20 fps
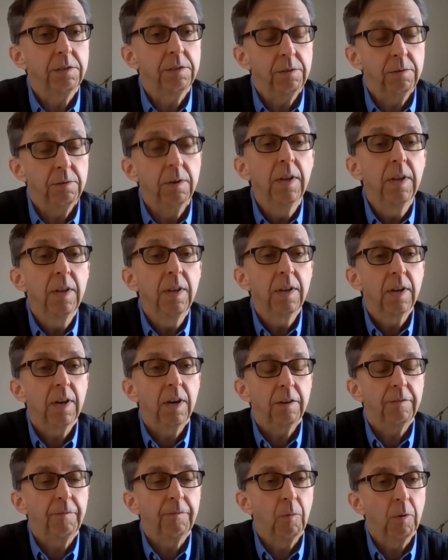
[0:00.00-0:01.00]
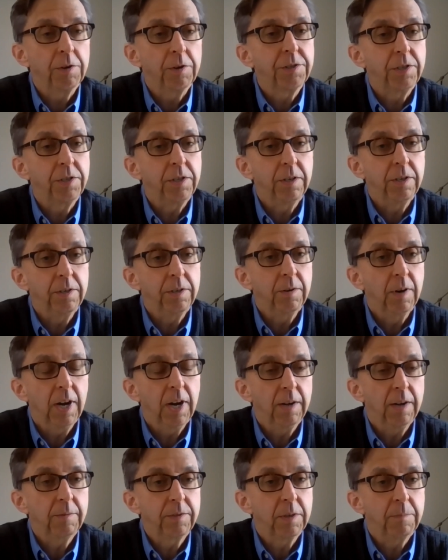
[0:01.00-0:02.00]
who forced you
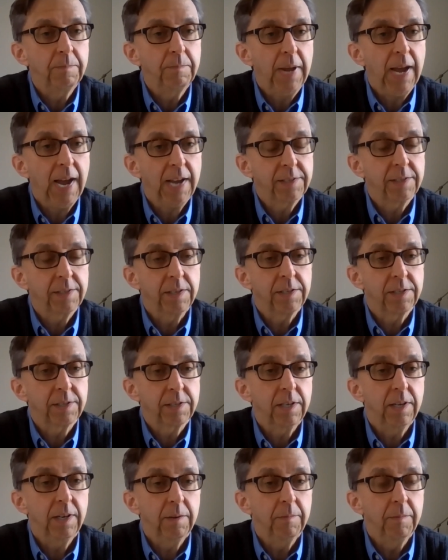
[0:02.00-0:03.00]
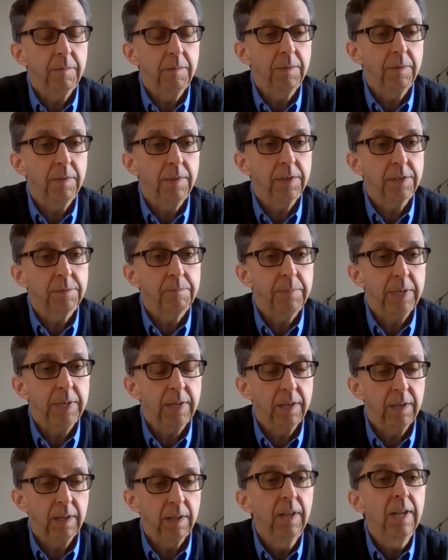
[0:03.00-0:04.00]
to pass this
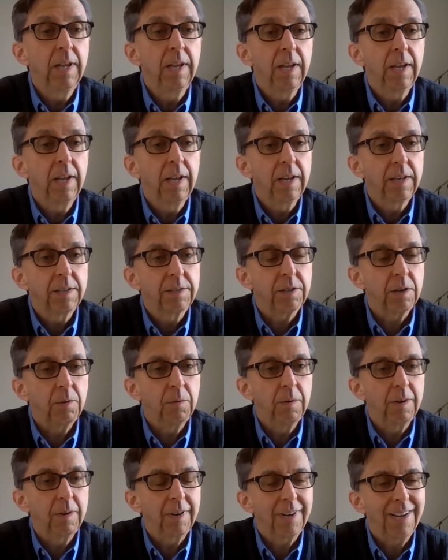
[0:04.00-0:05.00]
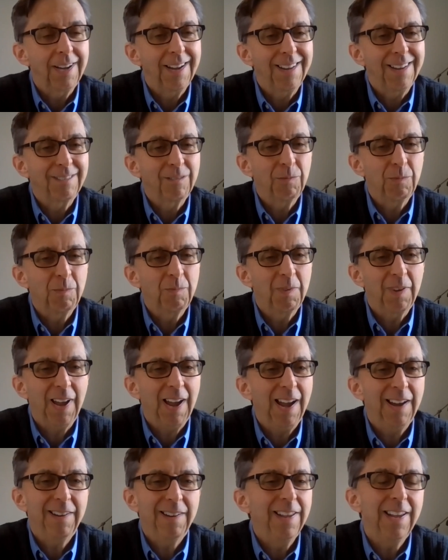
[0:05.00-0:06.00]
bill. So
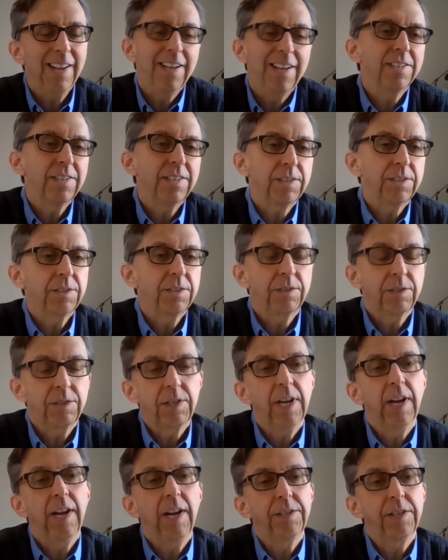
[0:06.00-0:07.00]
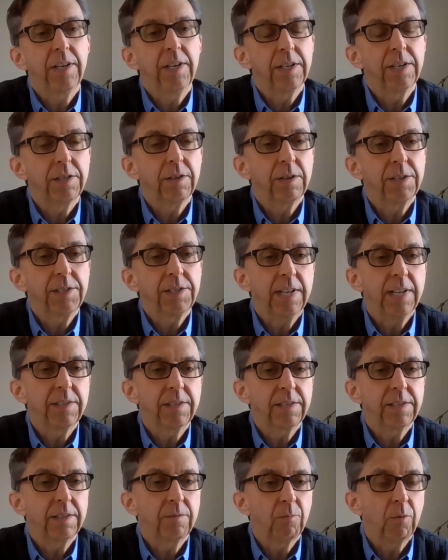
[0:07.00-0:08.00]
is it changing? Is there a sense
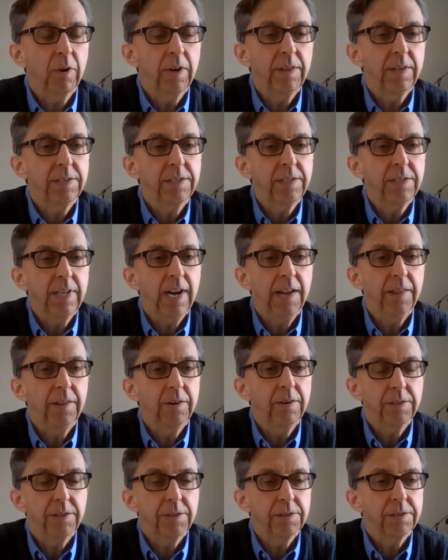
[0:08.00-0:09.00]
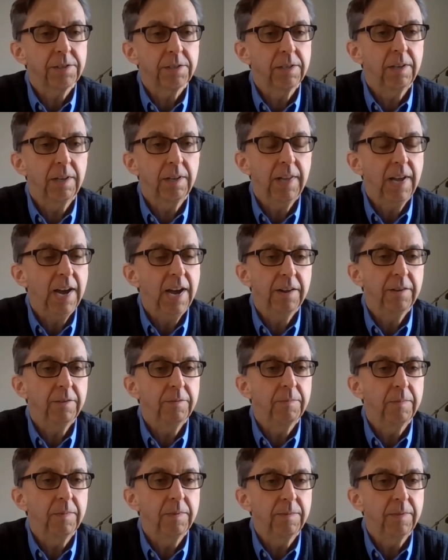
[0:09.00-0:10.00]
that we're in this together? Is there still a lot
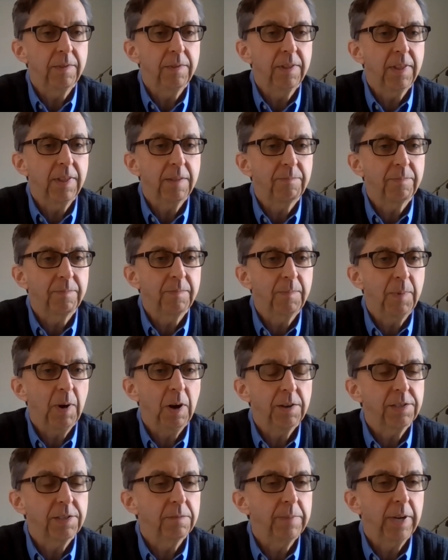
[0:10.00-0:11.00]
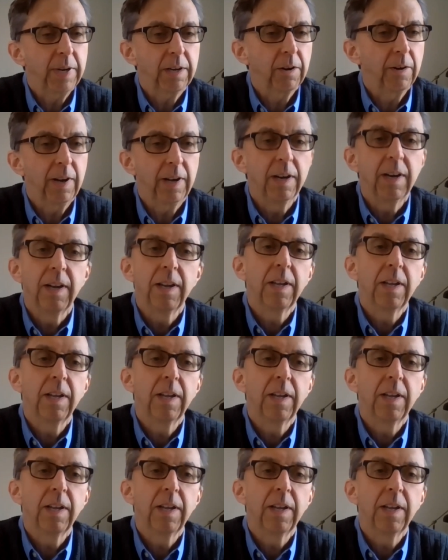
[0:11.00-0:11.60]
of partisan bickering?